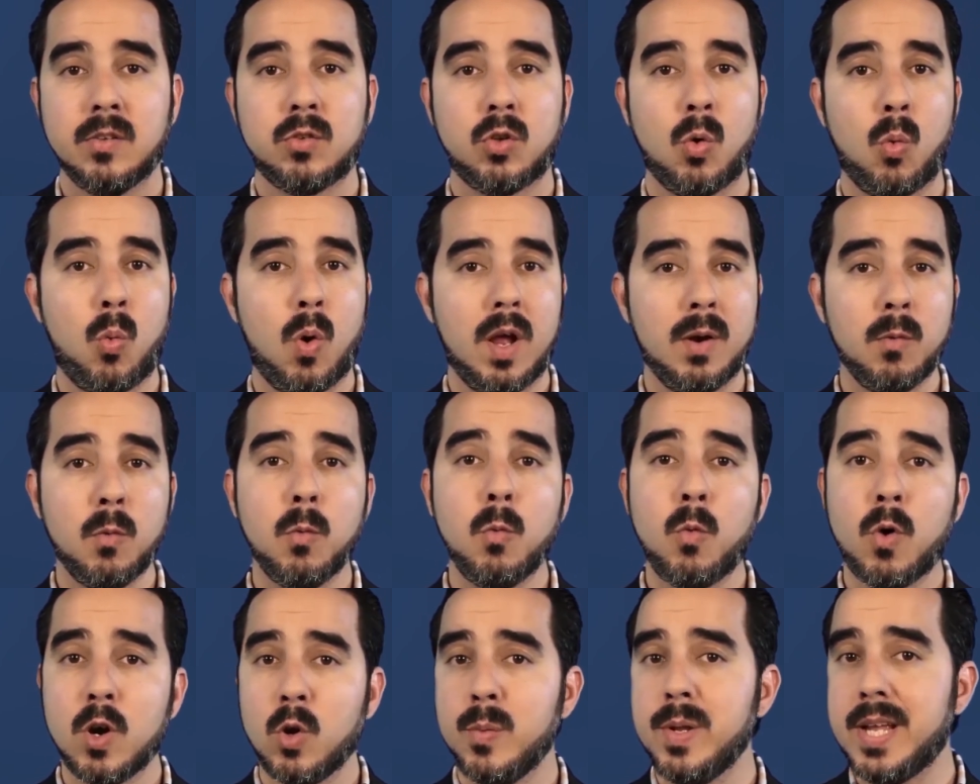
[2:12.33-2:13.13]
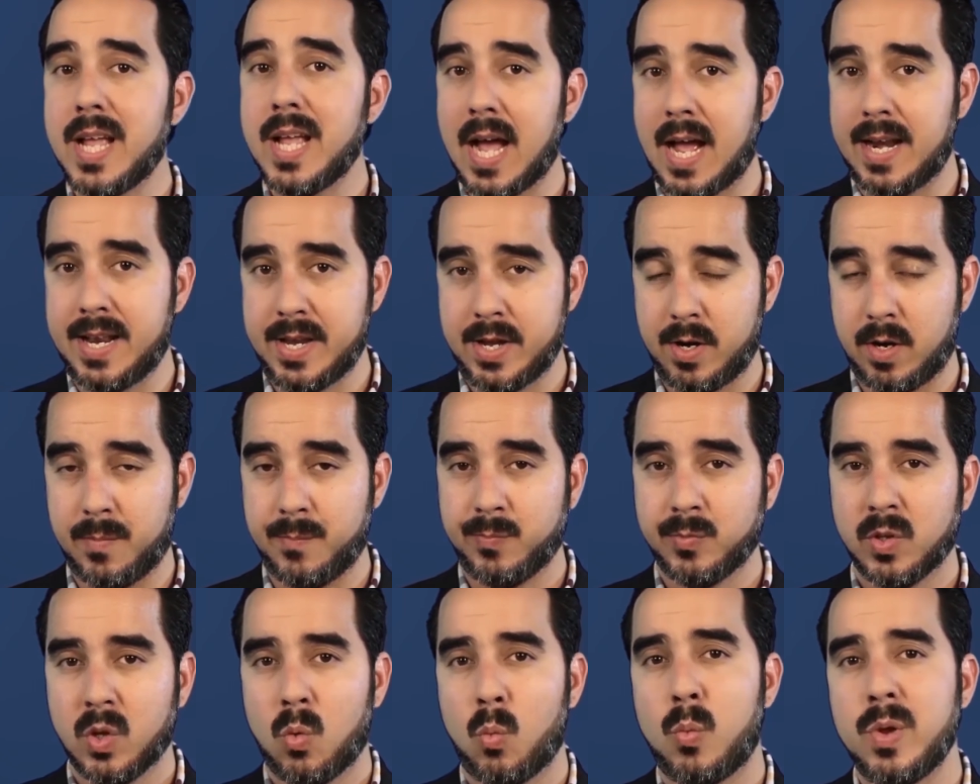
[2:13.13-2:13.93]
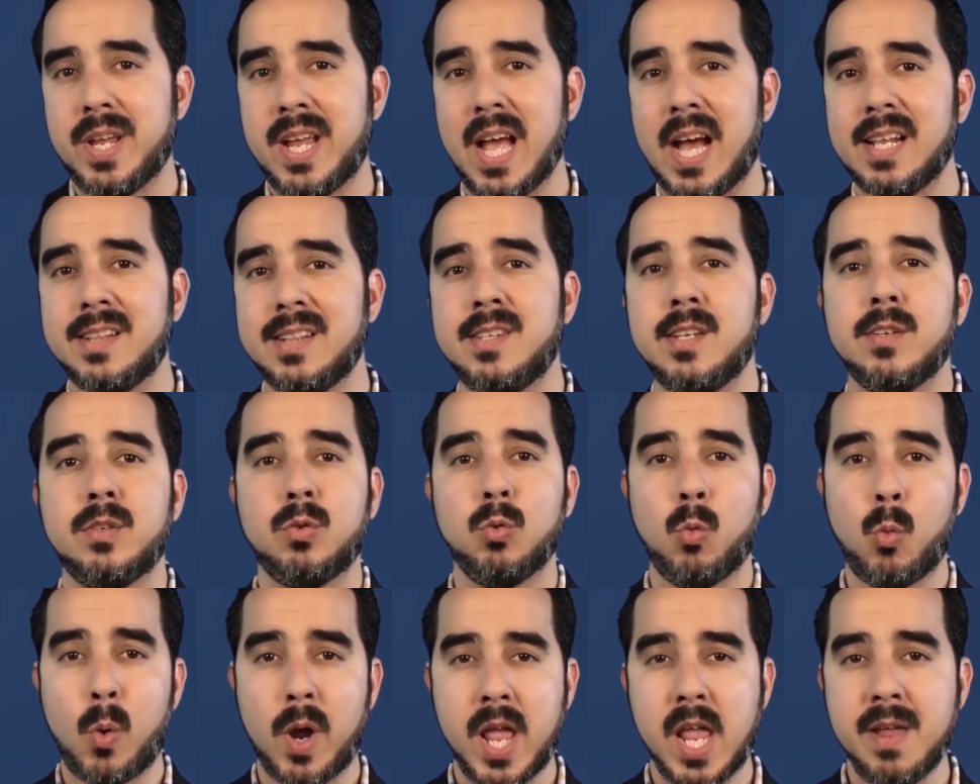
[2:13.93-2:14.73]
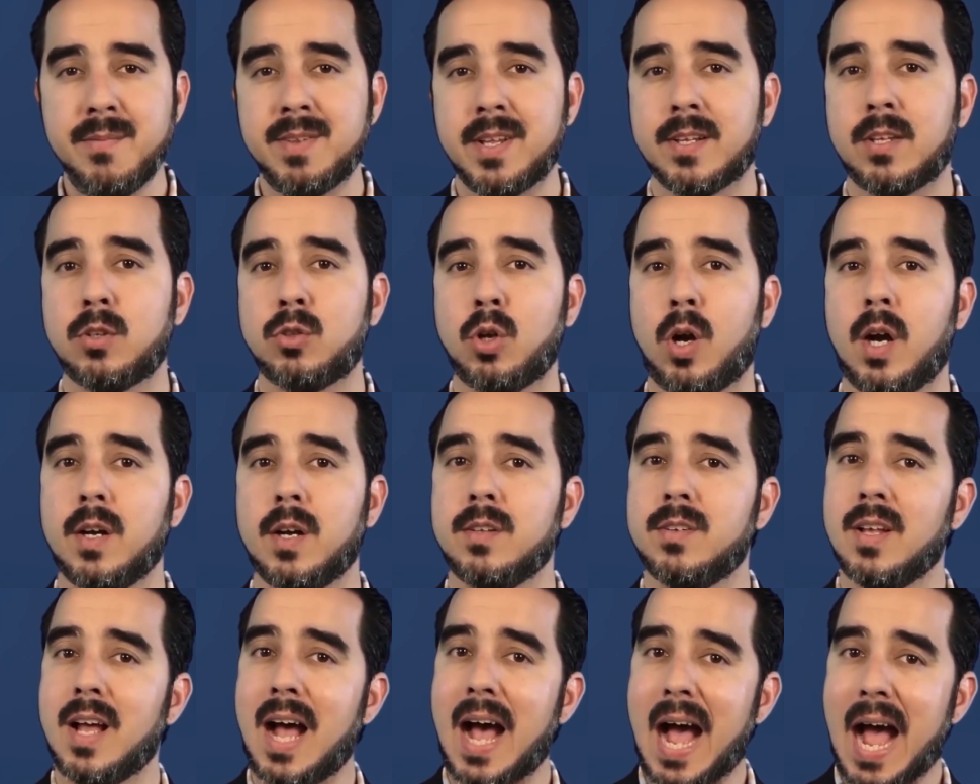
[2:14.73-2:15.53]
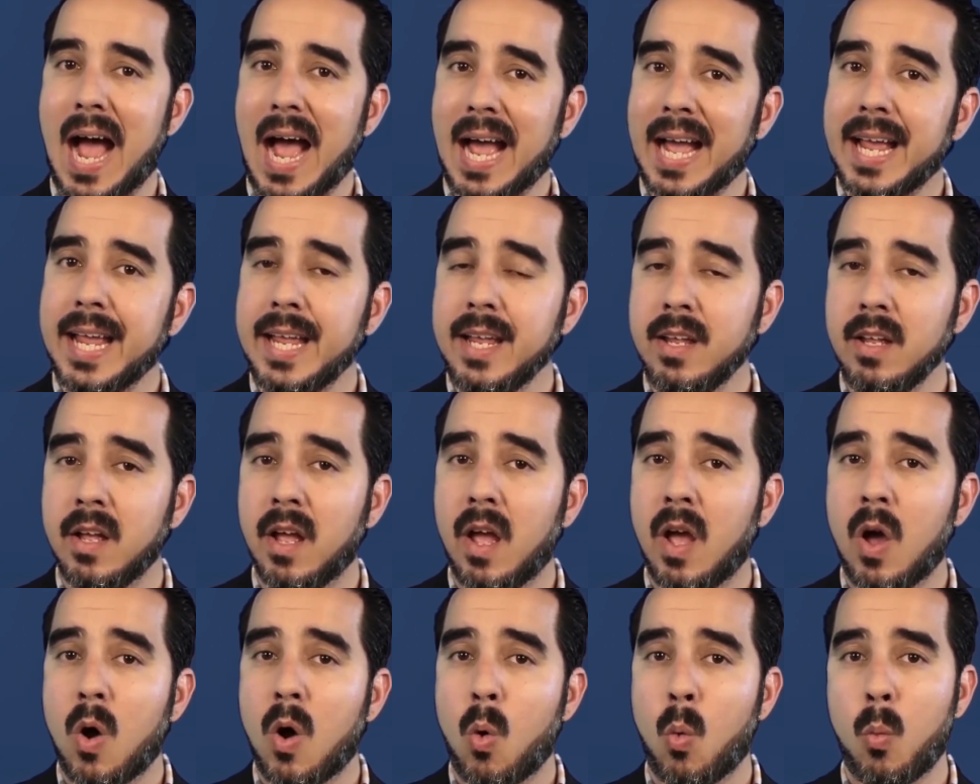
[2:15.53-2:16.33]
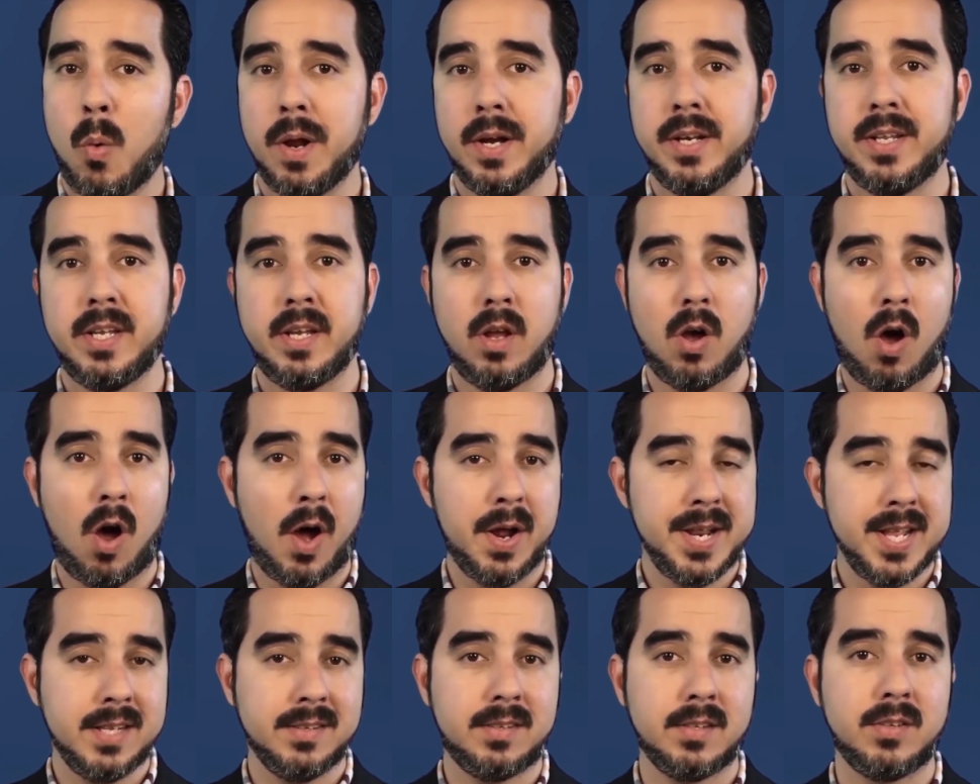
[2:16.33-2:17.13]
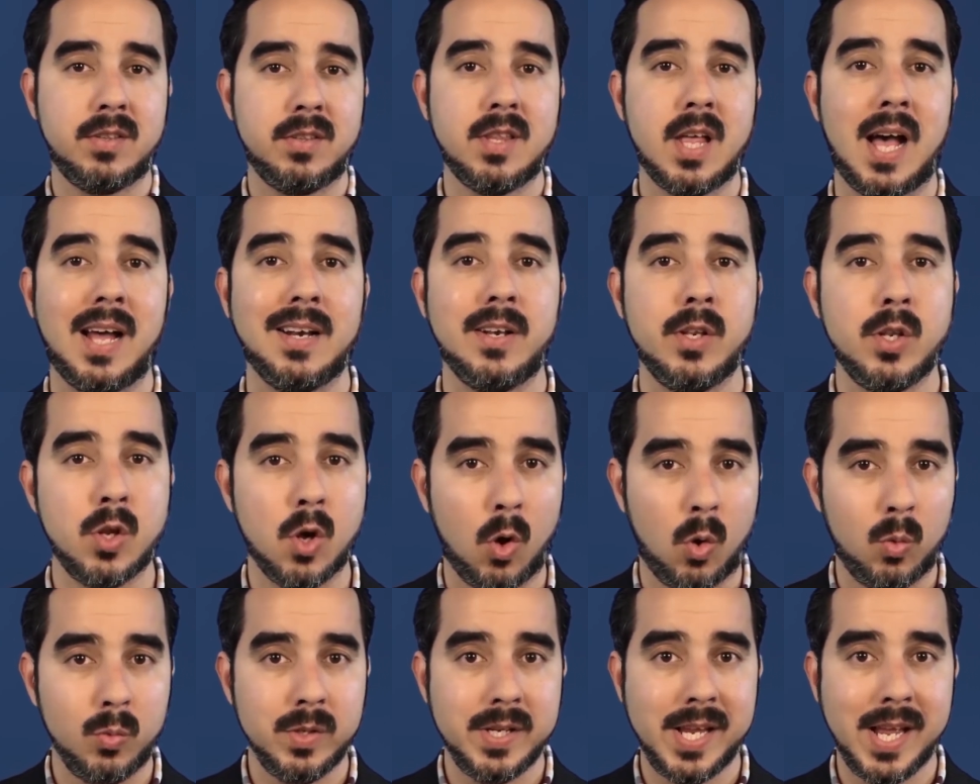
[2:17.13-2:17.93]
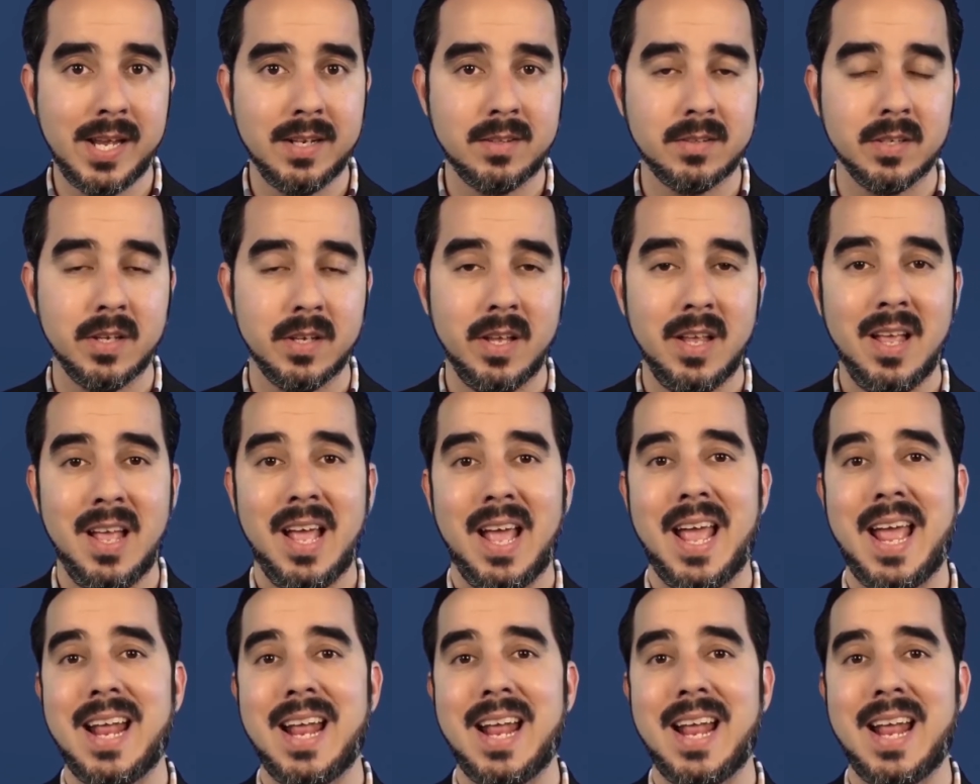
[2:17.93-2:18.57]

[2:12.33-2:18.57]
So what do we got here? We got this wave that starts high when the audience is not known yet